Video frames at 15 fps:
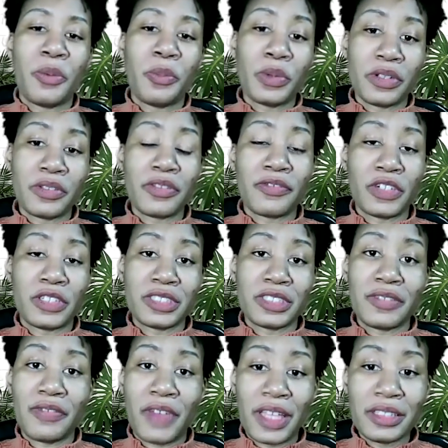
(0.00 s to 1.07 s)
One of the first
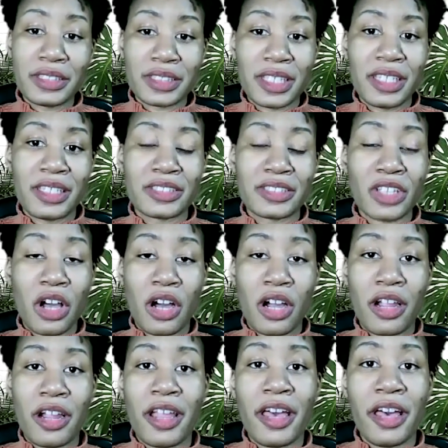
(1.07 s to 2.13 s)
events is our